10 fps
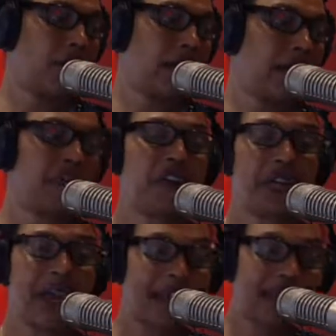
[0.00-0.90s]
kind of
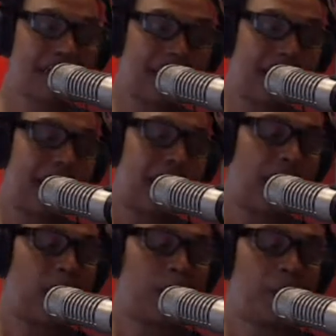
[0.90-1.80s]
forget.
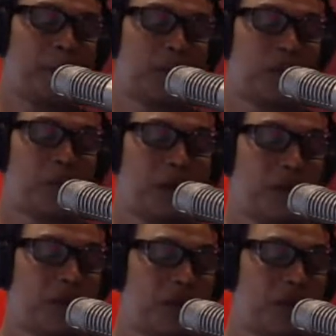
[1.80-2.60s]
Remember,